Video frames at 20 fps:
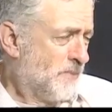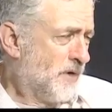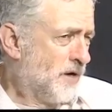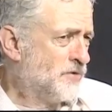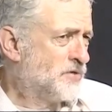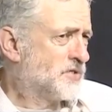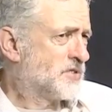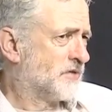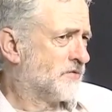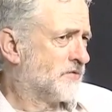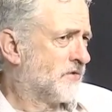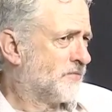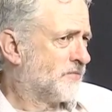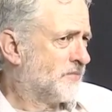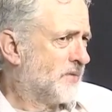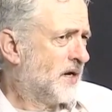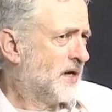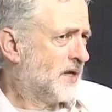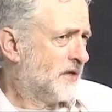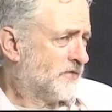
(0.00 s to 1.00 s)
motive of
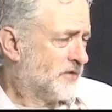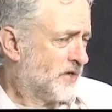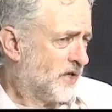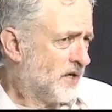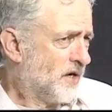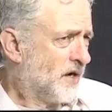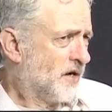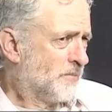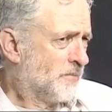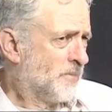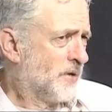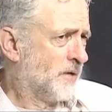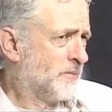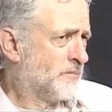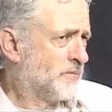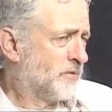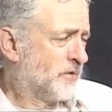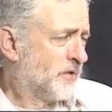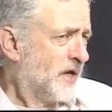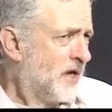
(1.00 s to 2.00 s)
many of the young
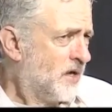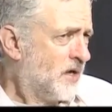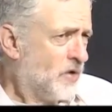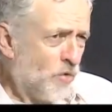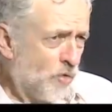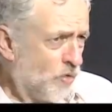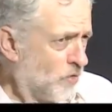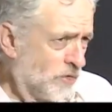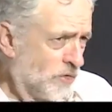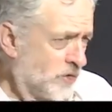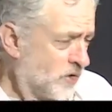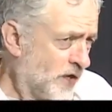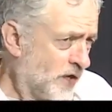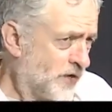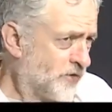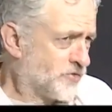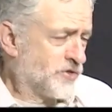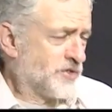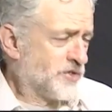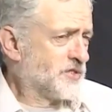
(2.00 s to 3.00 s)
people in all
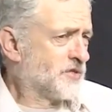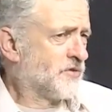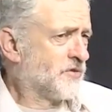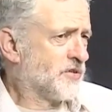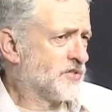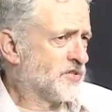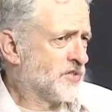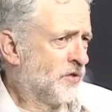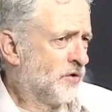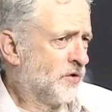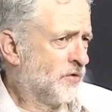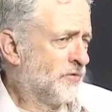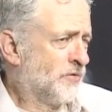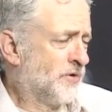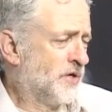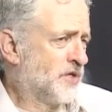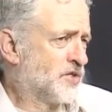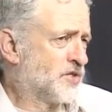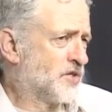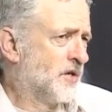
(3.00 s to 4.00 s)
countries across the whole
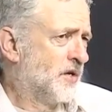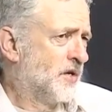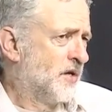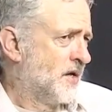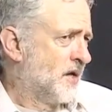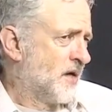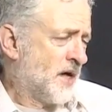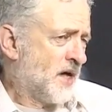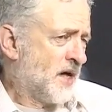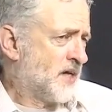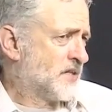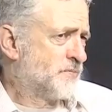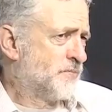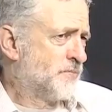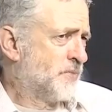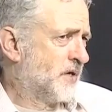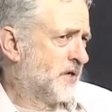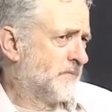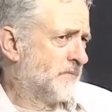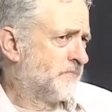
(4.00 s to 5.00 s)
region has
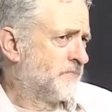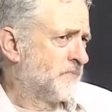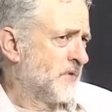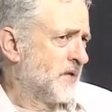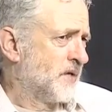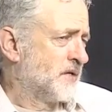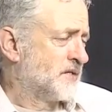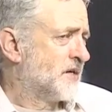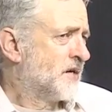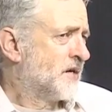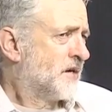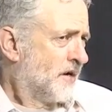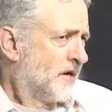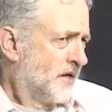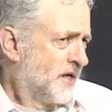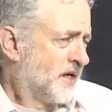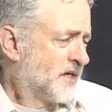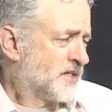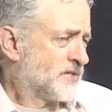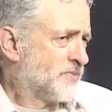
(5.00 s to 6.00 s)
been
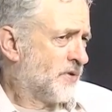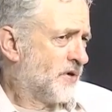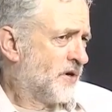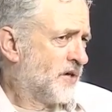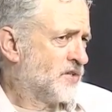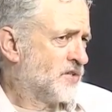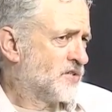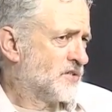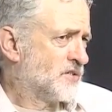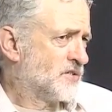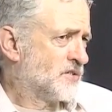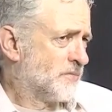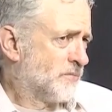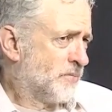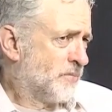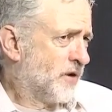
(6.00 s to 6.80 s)
denied aspirations and